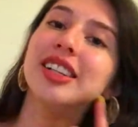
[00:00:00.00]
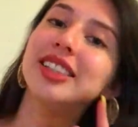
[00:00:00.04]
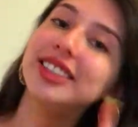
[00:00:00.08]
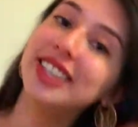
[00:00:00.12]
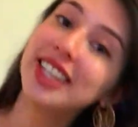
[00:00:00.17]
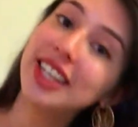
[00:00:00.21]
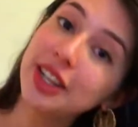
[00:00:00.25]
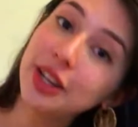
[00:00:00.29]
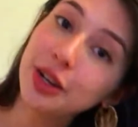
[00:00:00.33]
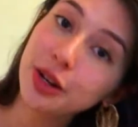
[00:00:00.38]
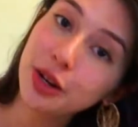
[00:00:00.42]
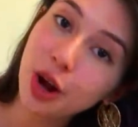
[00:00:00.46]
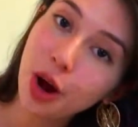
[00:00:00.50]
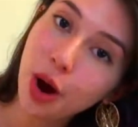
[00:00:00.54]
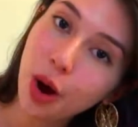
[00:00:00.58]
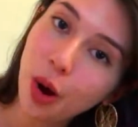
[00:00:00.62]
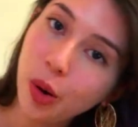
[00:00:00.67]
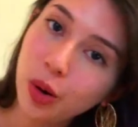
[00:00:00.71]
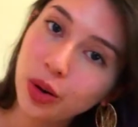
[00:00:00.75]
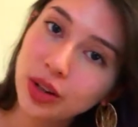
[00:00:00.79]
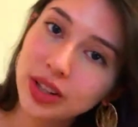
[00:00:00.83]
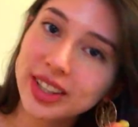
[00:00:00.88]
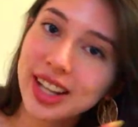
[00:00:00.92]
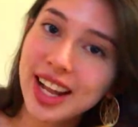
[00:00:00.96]
Did you
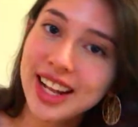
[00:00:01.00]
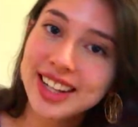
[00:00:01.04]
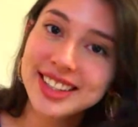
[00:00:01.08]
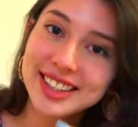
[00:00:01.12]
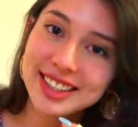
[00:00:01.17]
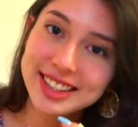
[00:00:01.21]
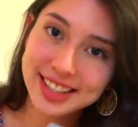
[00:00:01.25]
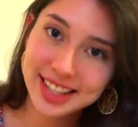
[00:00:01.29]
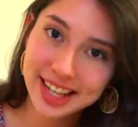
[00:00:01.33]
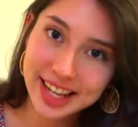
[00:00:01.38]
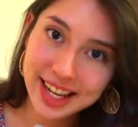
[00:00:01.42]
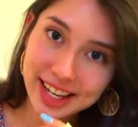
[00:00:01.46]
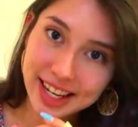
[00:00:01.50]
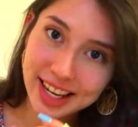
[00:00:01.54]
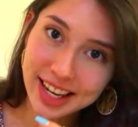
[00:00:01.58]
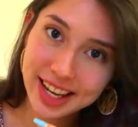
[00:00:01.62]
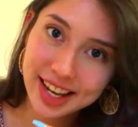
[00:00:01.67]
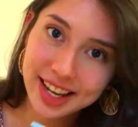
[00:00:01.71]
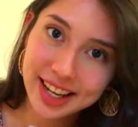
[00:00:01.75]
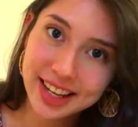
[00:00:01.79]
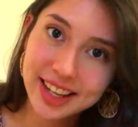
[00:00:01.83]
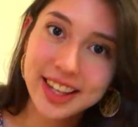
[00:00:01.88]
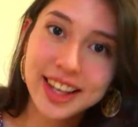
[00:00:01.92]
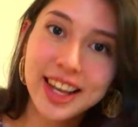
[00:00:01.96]
know that
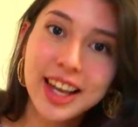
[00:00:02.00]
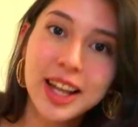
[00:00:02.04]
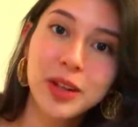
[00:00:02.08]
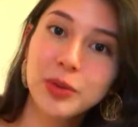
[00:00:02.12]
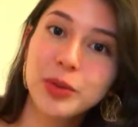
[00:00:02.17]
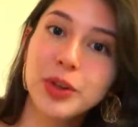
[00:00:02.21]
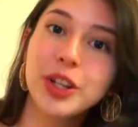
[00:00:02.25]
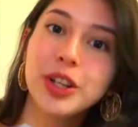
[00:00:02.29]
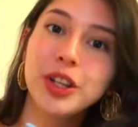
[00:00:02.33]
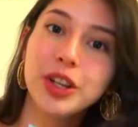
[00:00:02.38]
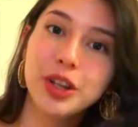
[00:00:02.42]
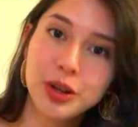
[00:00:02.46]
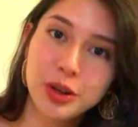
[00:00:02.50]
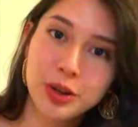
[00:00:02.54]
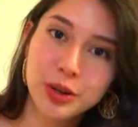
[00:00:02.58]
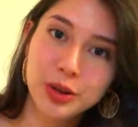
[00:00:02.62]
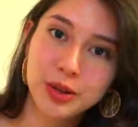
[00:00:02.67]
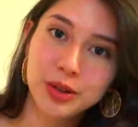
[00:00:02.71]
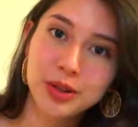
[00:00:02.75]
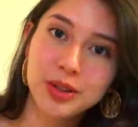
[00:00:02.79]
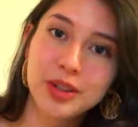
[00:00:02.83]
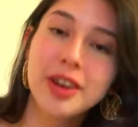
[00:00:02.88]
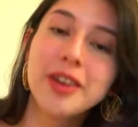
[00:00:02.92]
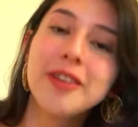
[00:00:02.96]
singing can
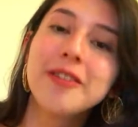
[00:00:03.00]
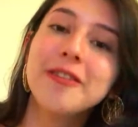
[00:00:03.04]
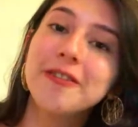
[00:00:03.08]
reduce